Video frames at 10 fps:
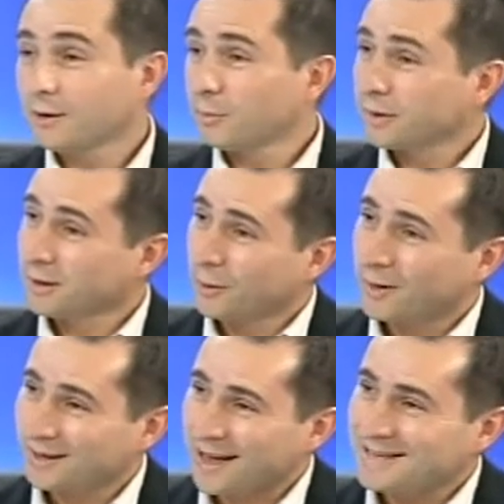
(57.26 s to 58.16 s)
I don't, but you know
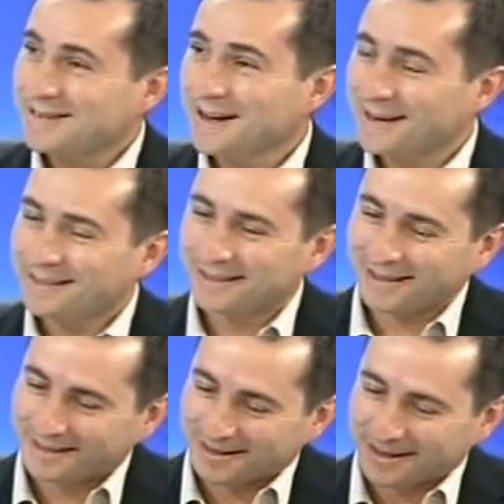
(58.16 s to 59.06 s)
what? Last night,
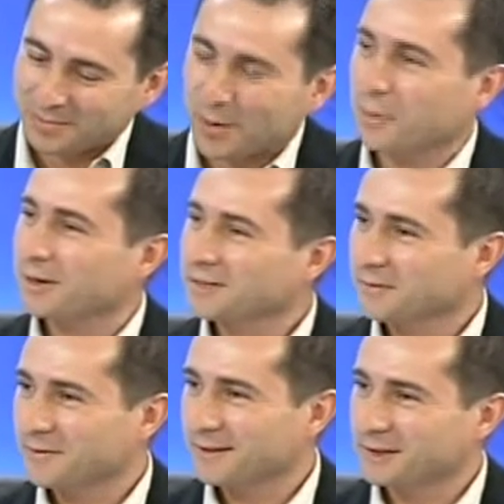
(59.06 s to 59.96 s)
in
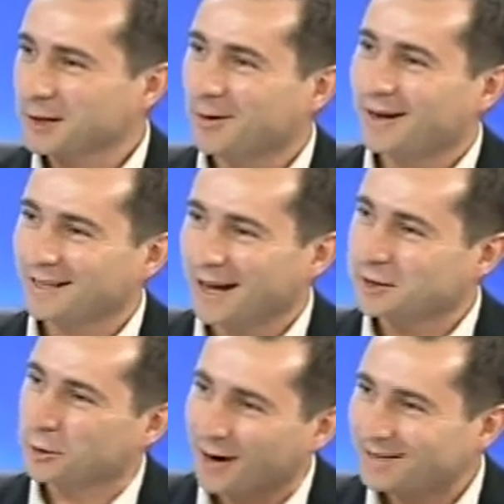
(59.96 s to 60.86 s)
preparation for the show,
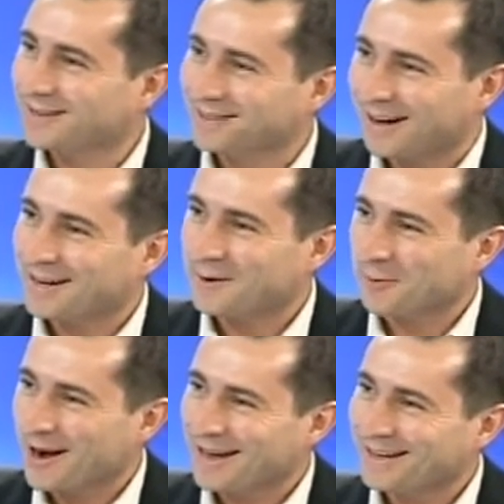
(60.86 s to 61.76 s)
I tried to dye
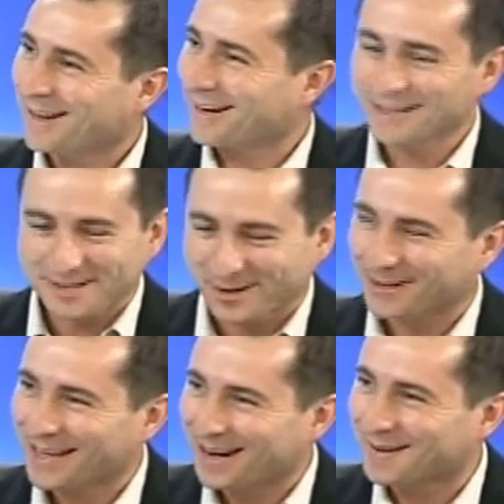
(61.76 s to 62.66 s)
it red, and I just
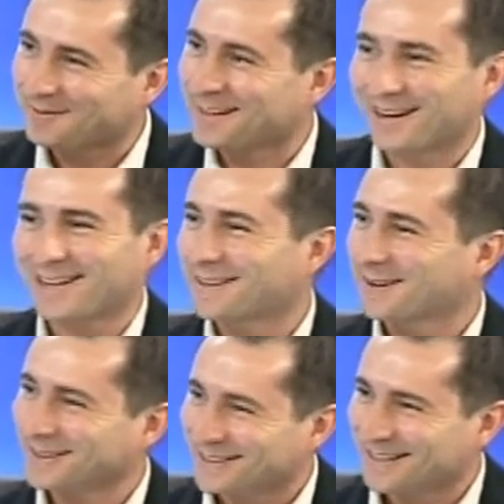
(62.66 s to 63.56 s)
couldn't get enough dye in there.